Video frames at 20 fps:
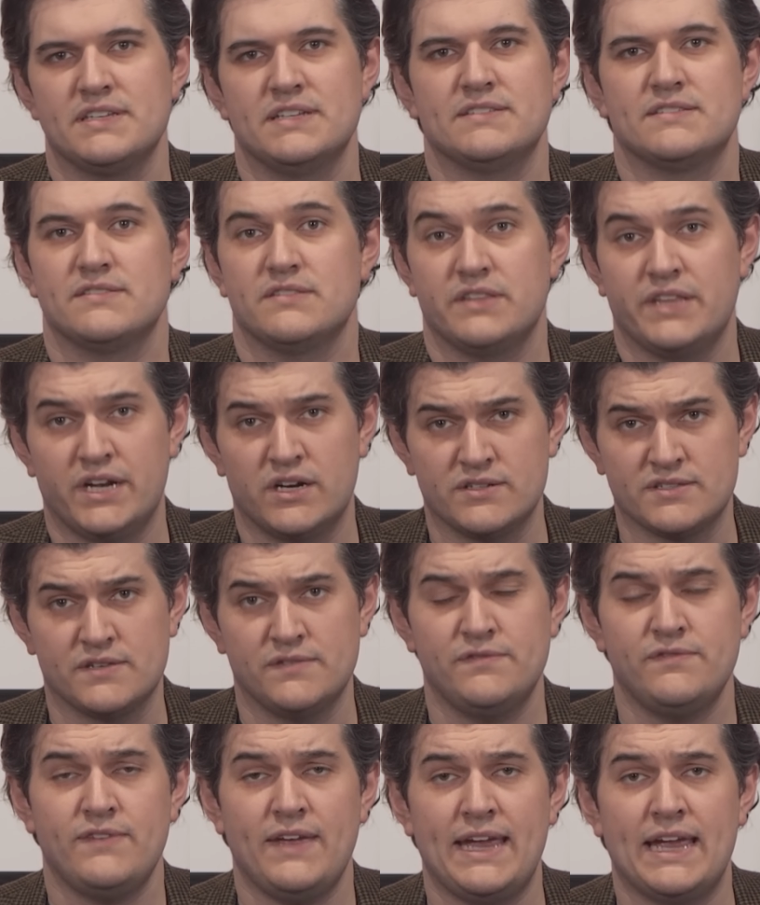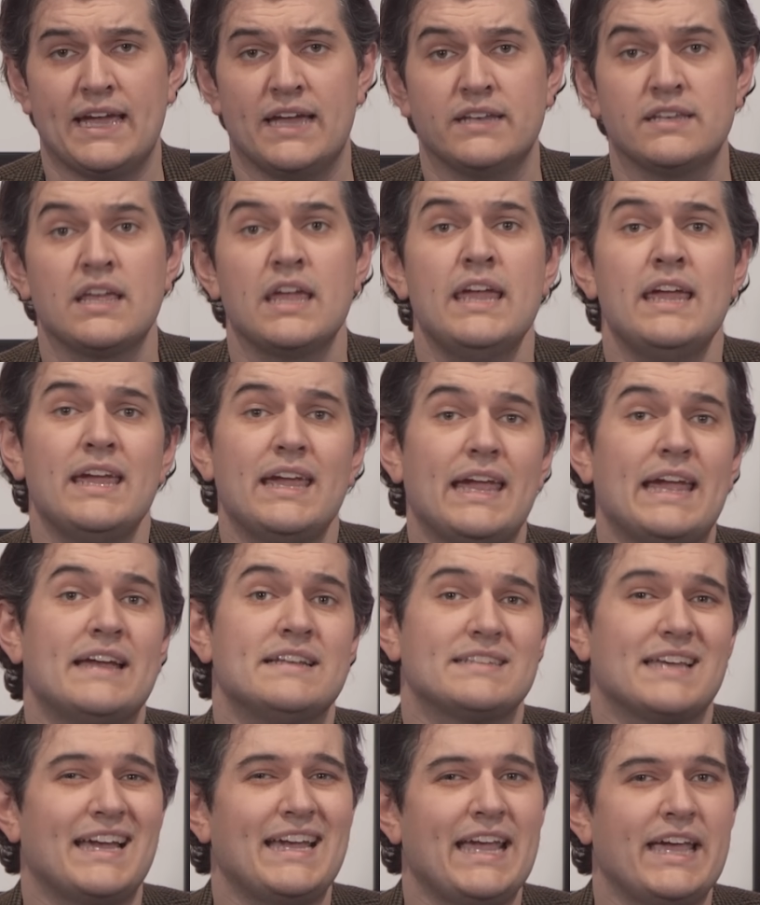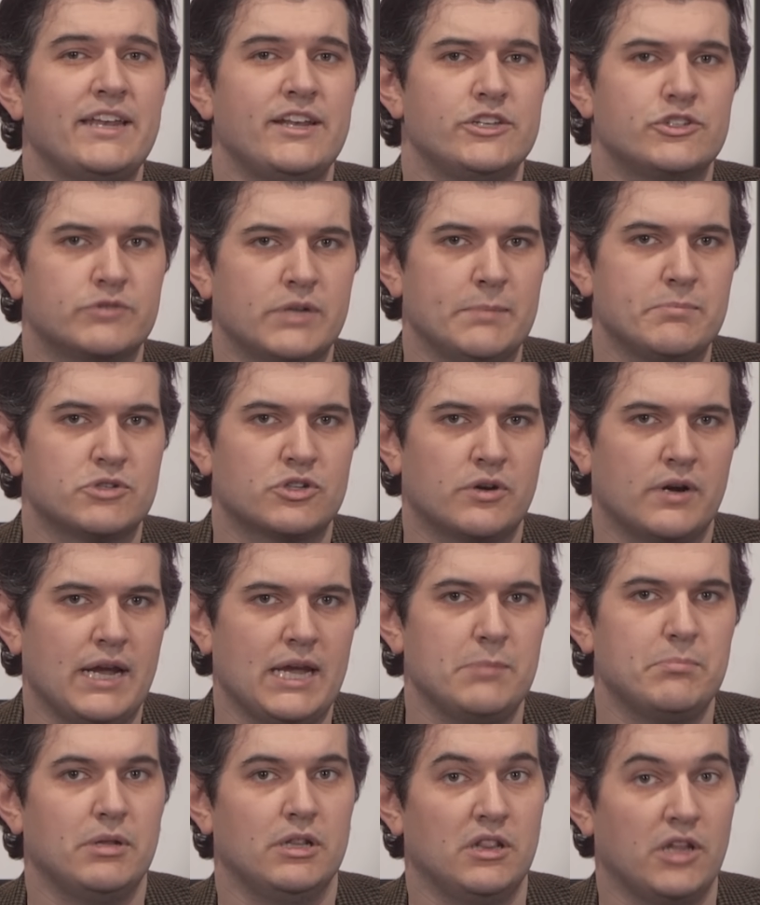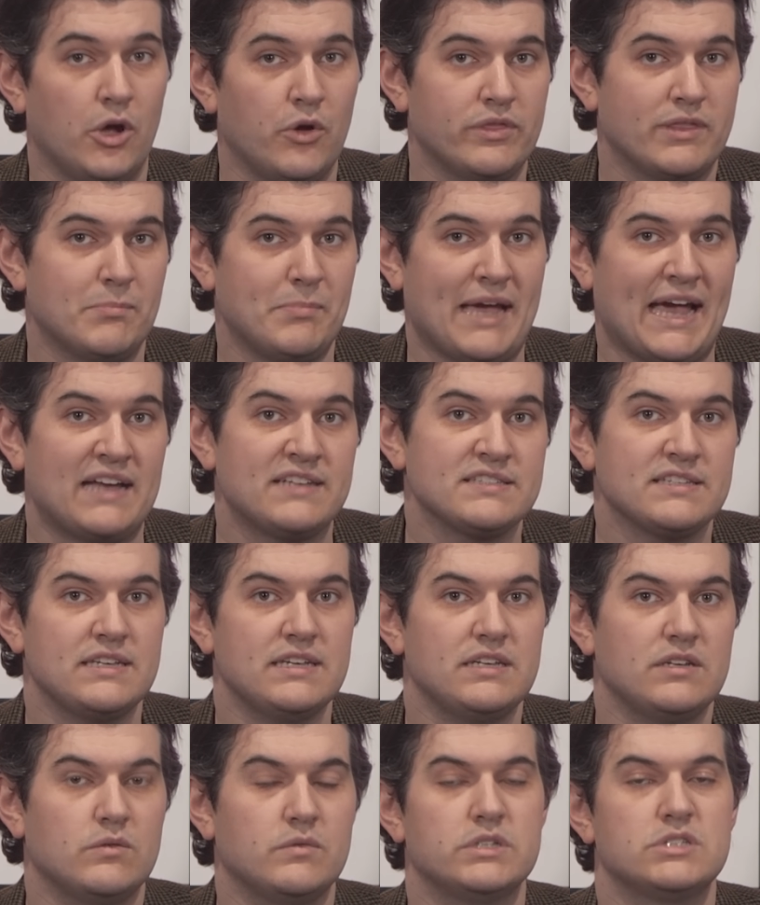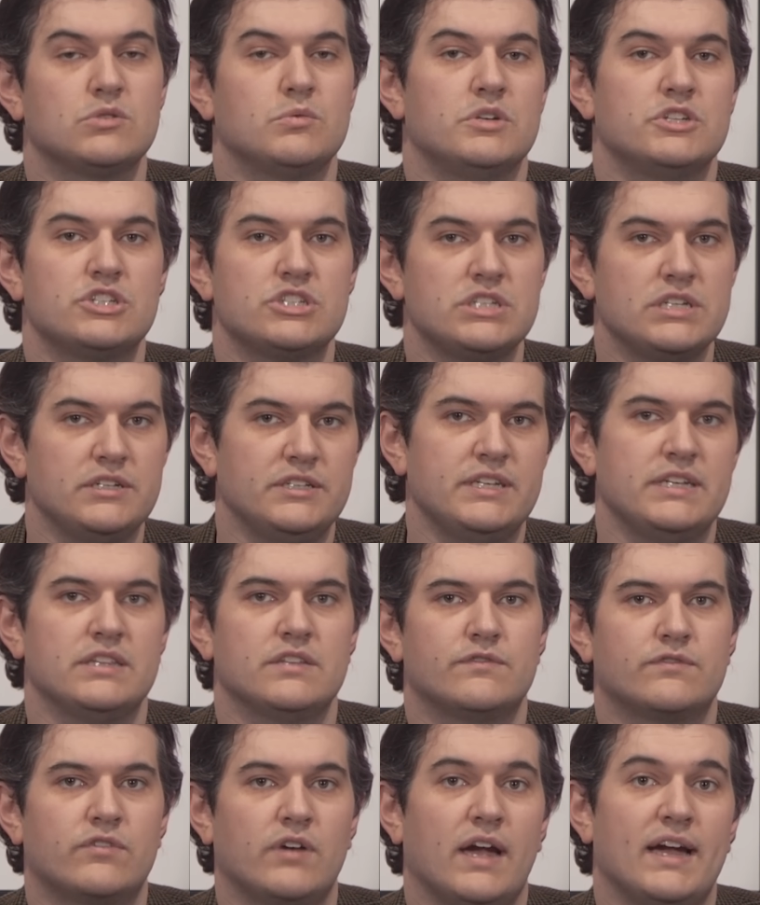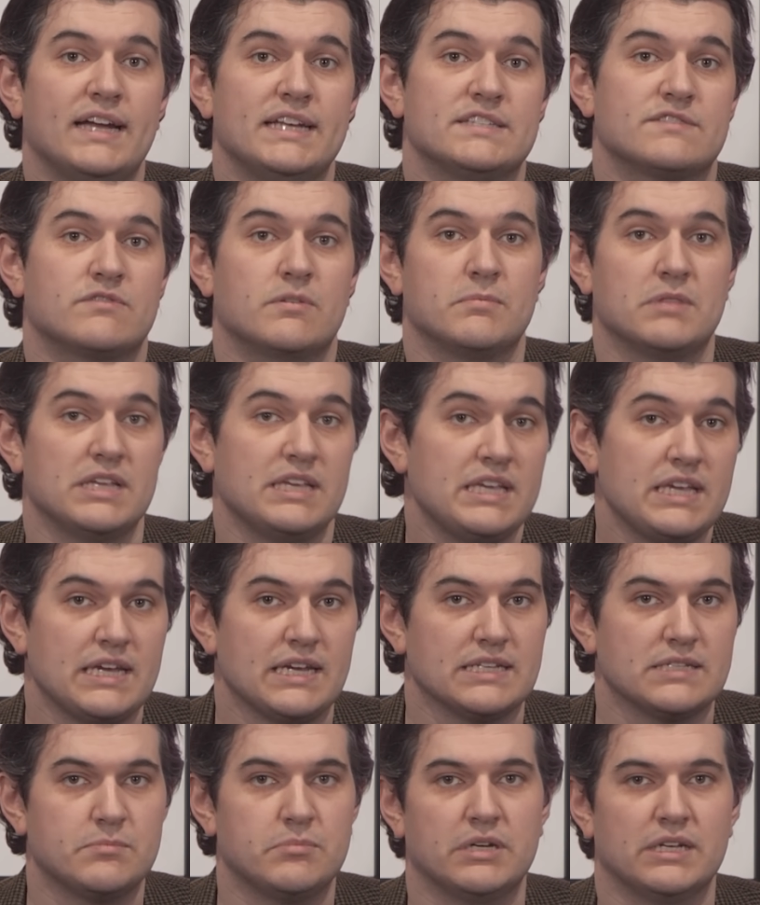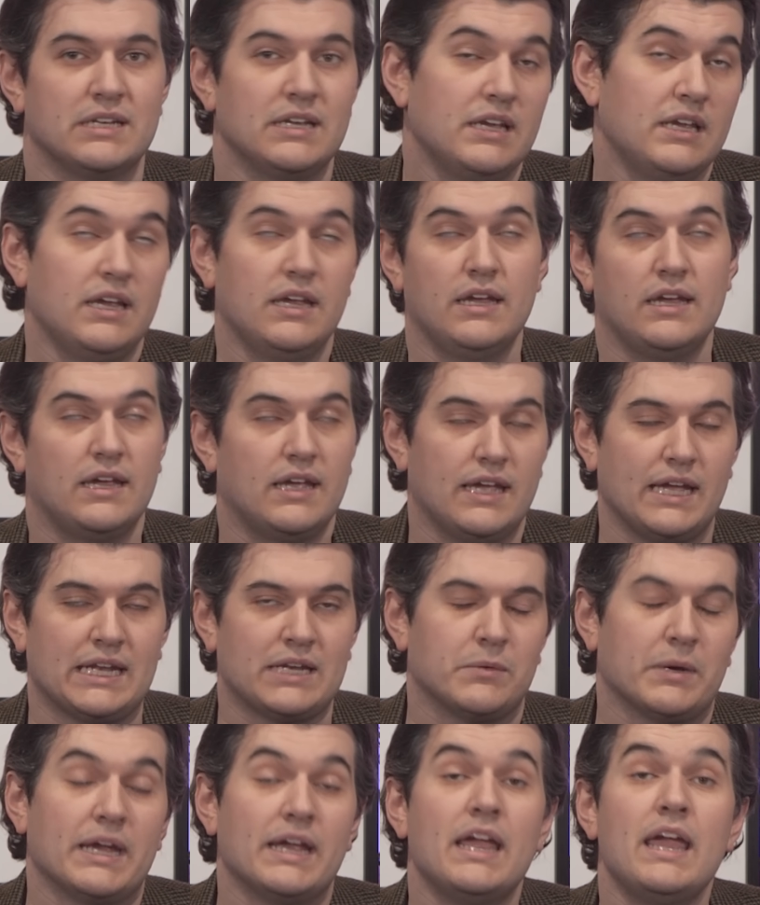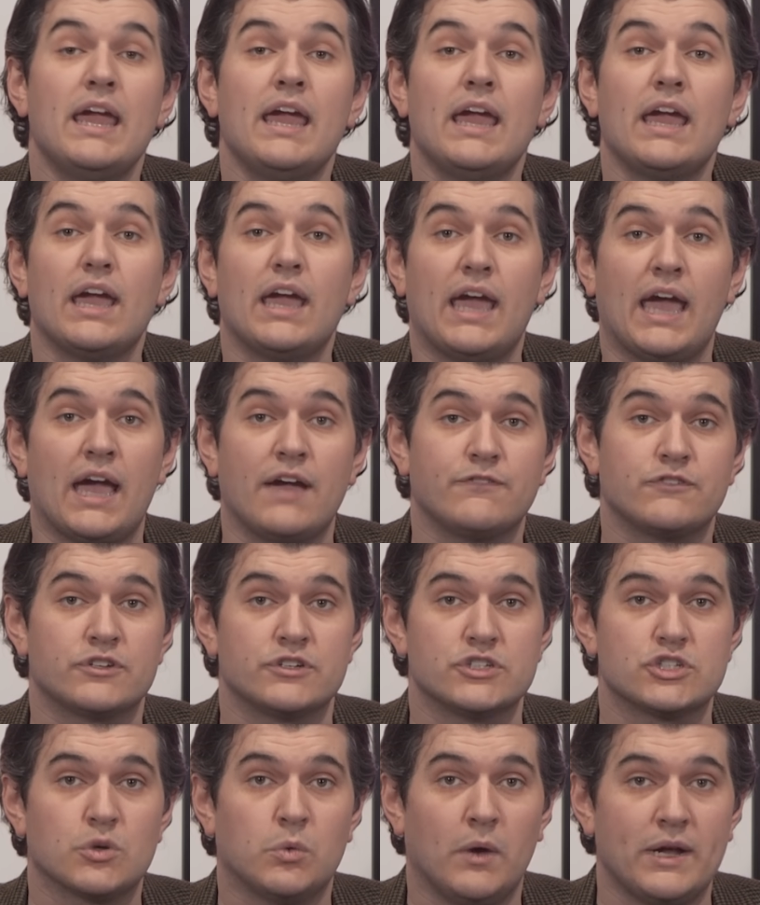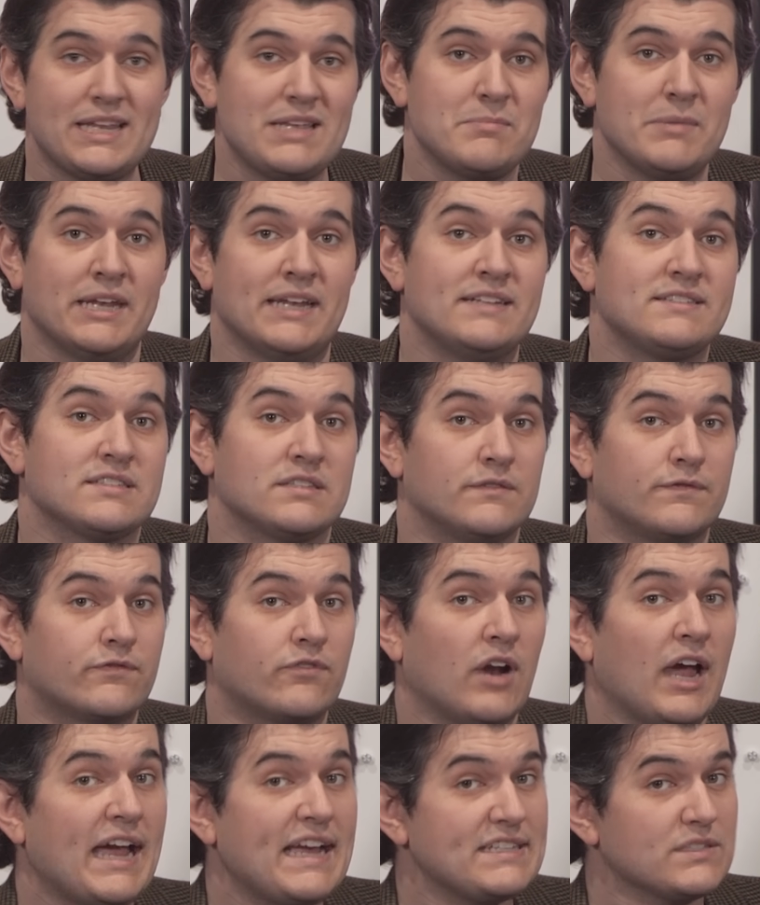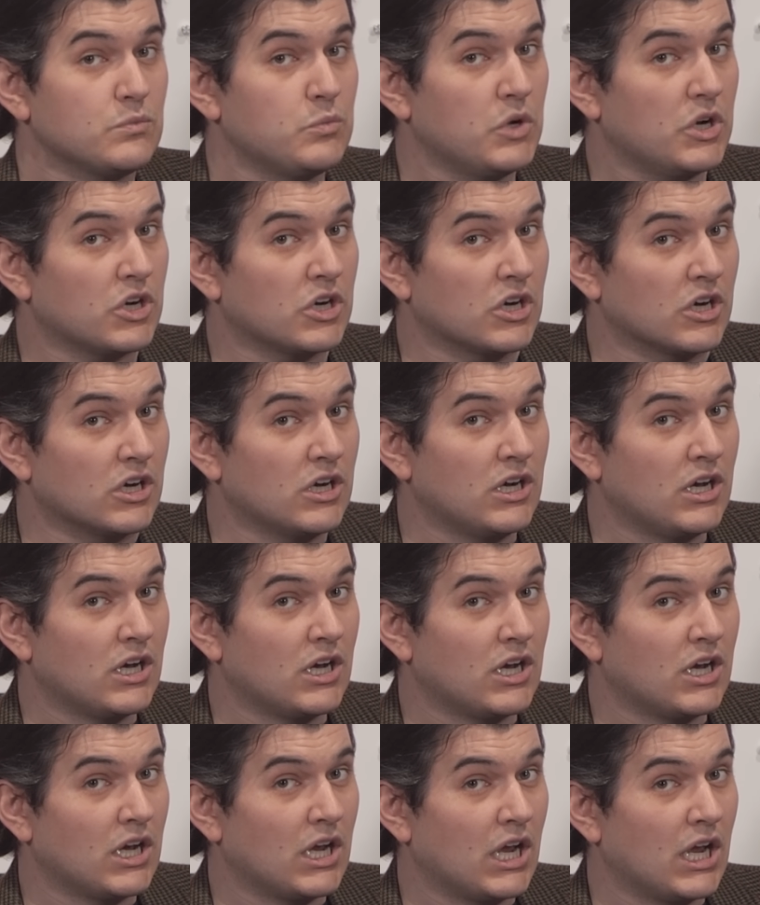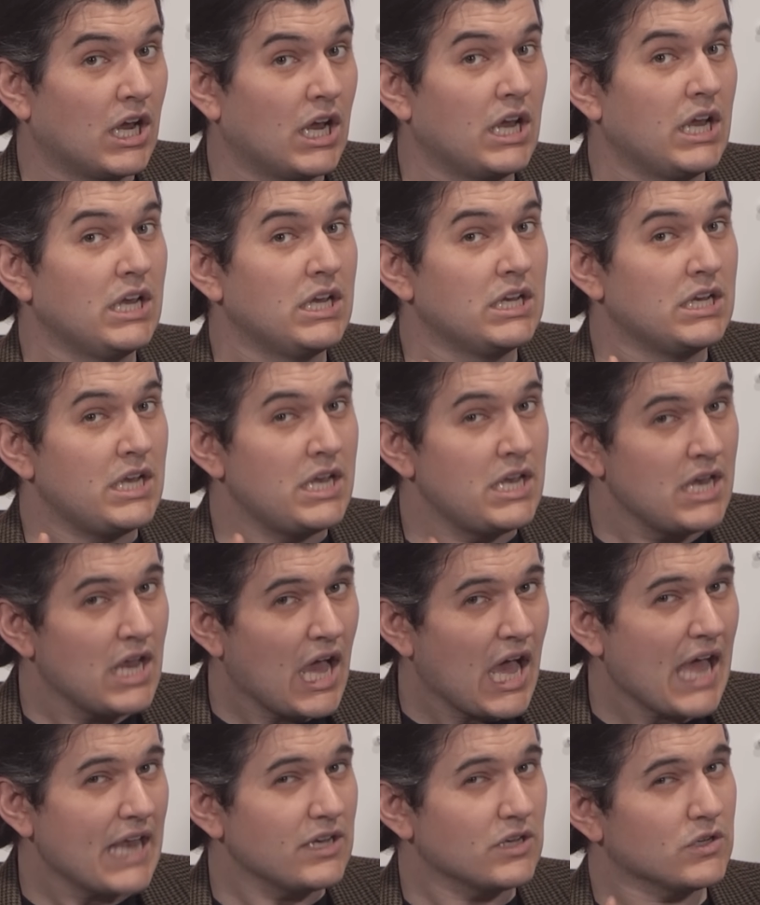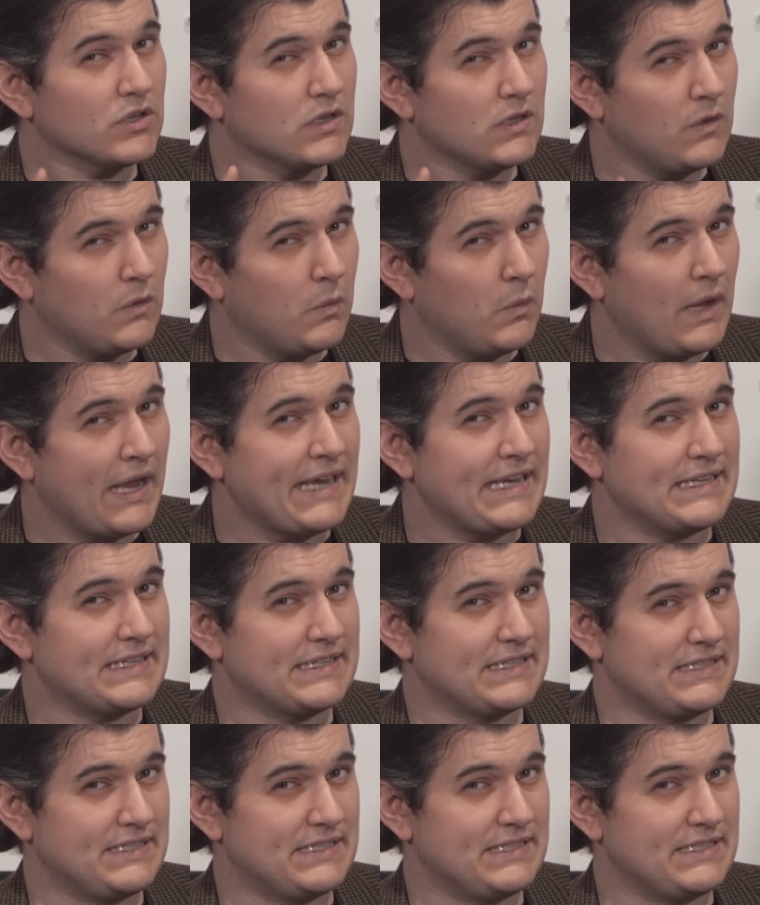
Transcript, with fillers: since there's a fan, and I had a drip tray below the basket which was shielding the fries from the heat, but anyway, after 20 minutes, the fries were not quite